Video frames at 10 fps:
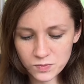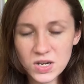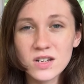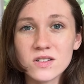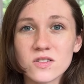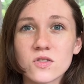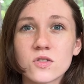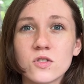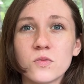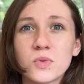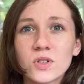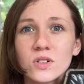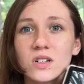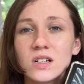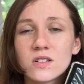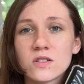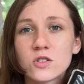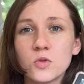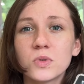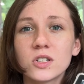been super
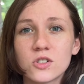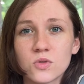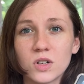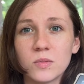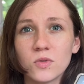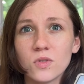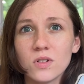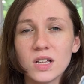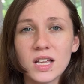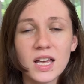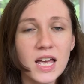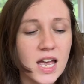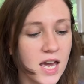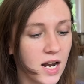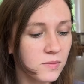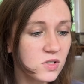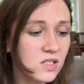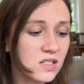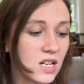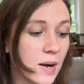enjoyable. And
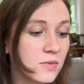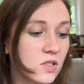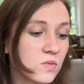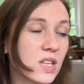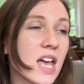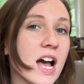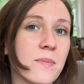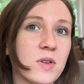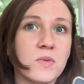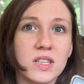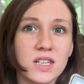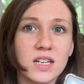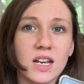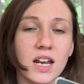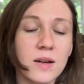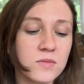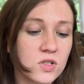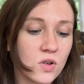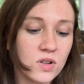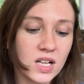I'm just really happy with it. And I'm
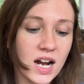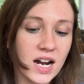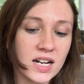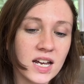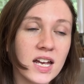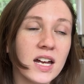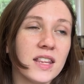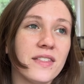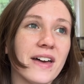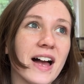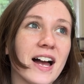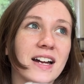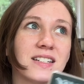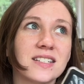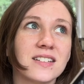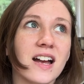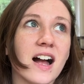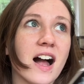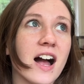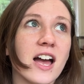so glad that
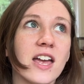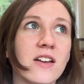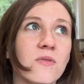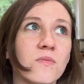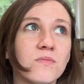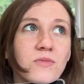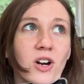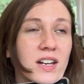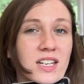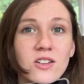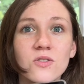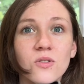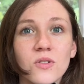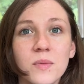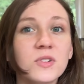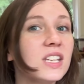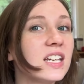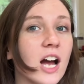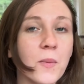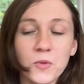I got a Kindle. I'm
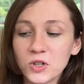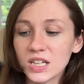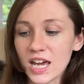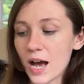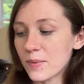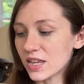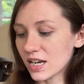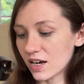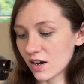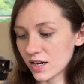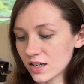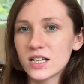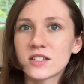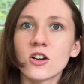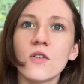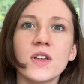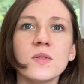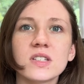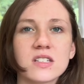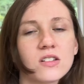really happy that I got it. So if
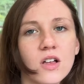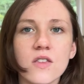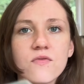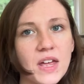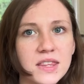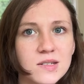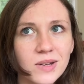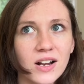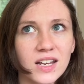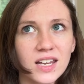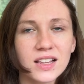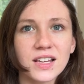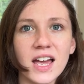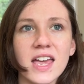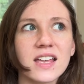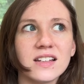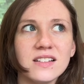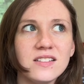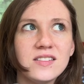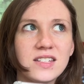anyone's still on the fence about it, like
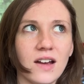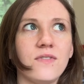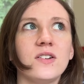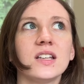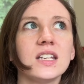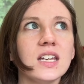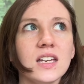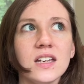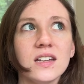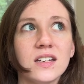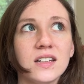definitely